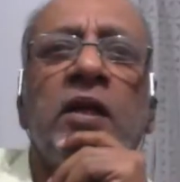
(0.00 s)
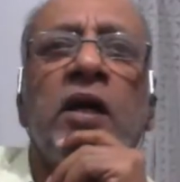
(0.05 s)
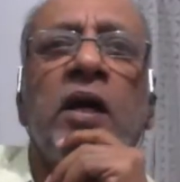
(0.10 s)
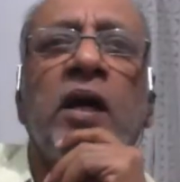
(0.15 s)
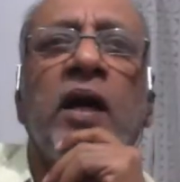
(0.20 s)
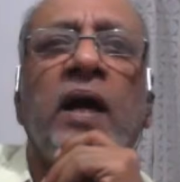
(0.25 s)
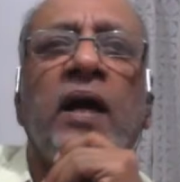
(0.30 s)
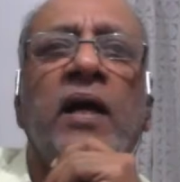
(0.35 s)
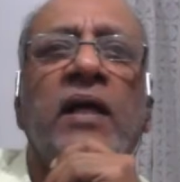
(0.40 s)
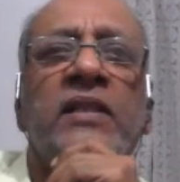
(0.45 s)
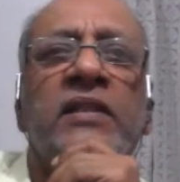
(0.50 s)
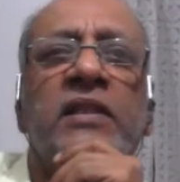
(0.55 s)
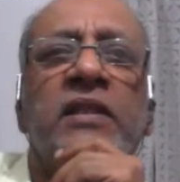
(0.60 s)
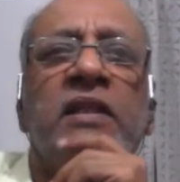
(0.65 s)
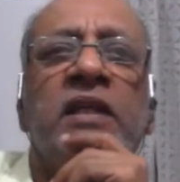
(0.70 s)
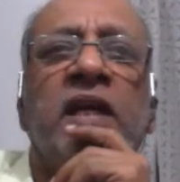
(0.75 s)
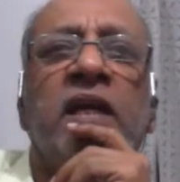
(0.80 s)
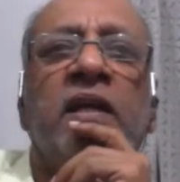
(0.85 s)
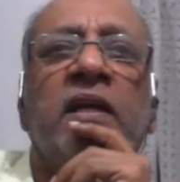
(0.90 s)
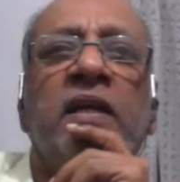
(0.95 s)
The,
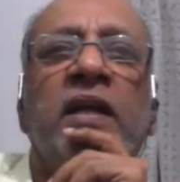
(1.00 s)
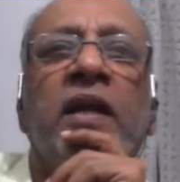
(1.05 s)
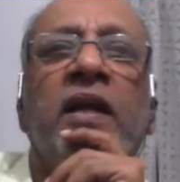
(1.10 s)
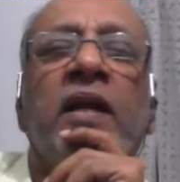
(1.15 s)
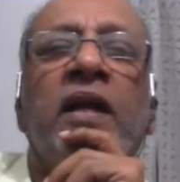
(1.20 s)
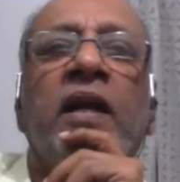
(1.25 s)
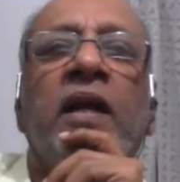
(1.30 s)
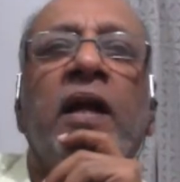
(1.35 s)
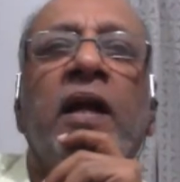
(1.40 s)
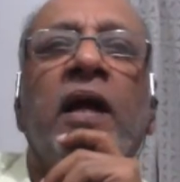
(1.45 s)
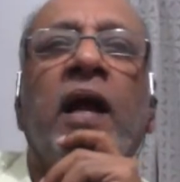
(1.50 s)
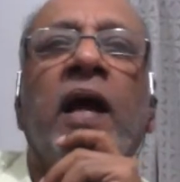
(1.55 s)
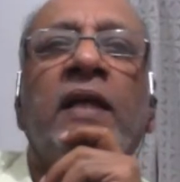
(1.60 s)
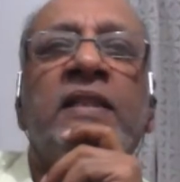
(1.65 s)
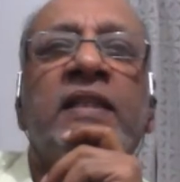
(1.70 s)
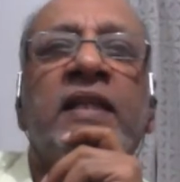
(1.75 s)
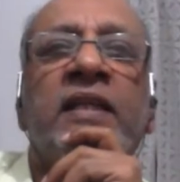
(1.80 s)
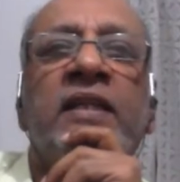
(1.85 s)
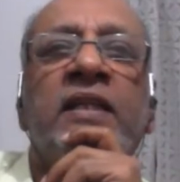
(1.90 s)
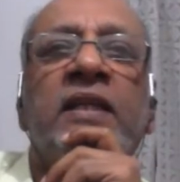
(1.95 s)
the
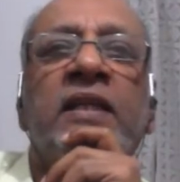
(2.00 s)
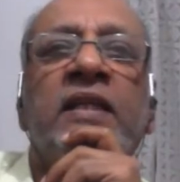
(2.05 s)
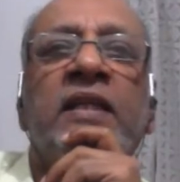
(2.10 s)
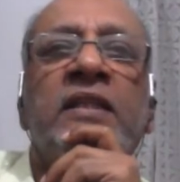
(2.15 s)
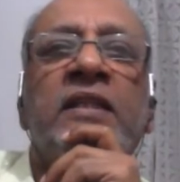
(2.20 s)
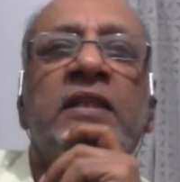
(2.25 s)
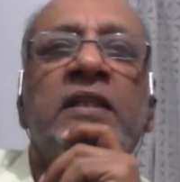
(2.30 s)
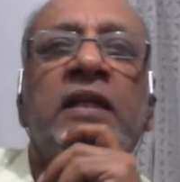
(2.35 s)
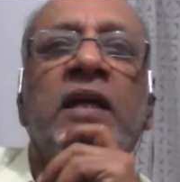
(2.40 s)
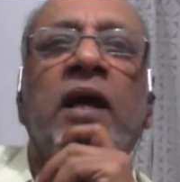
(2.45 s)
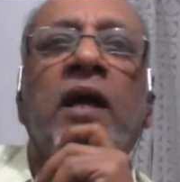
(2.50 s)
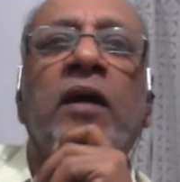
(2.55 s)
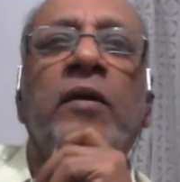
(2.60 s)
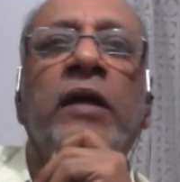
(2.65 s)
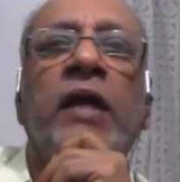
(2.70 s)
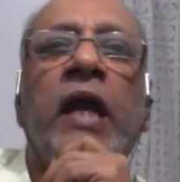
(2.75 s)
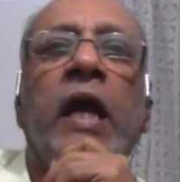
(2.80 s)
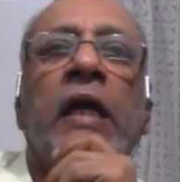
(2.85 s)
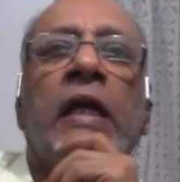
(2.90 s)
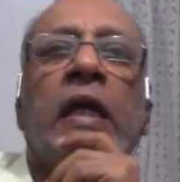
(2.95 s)
I said that this uh,